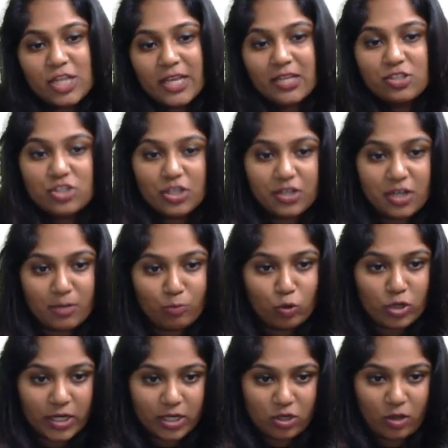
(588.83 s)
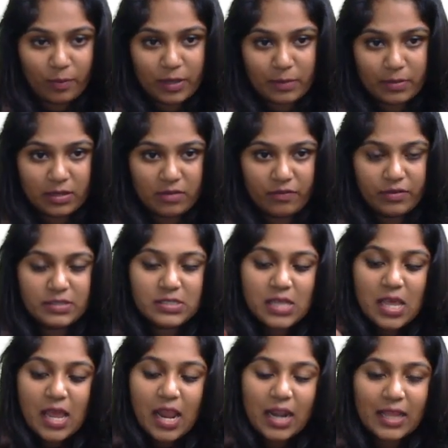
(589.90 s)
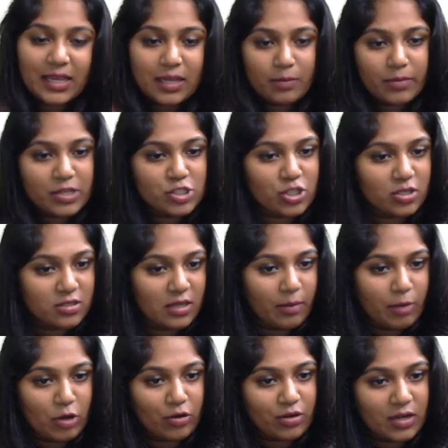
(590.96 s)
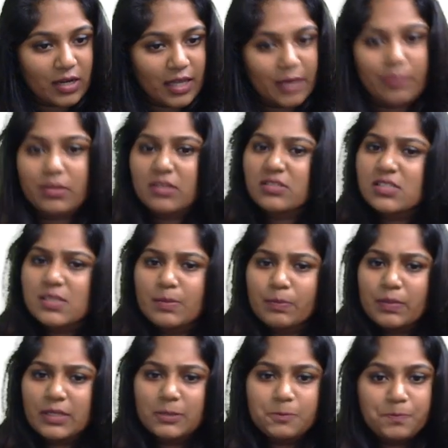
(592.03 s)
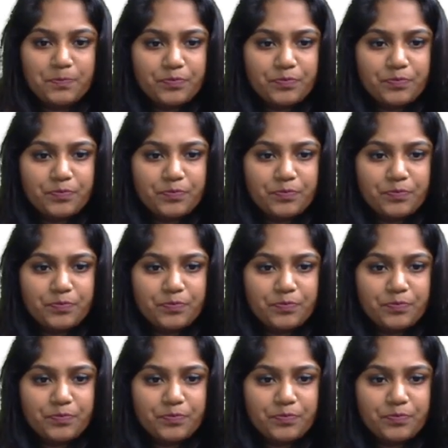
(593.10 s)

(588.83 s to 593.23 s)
I can generate more economic benefits and I can measure the amount reliably. Simple.